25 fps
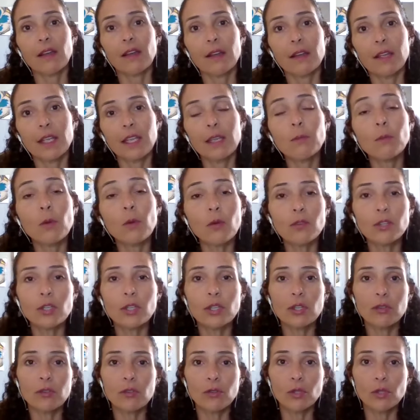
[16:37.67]

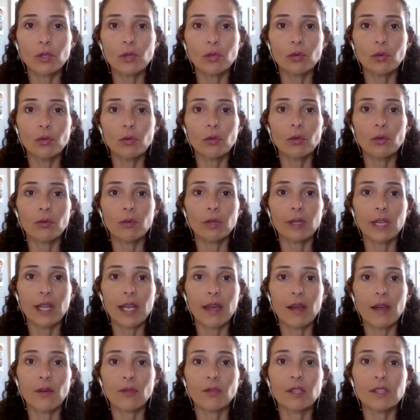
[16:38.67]
emotion to
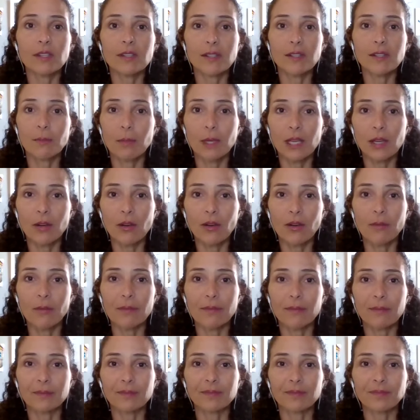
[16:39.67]
now
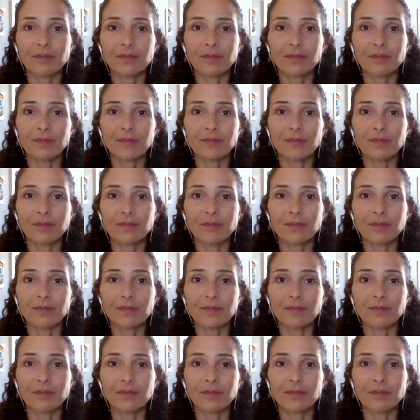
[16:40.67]
disappear.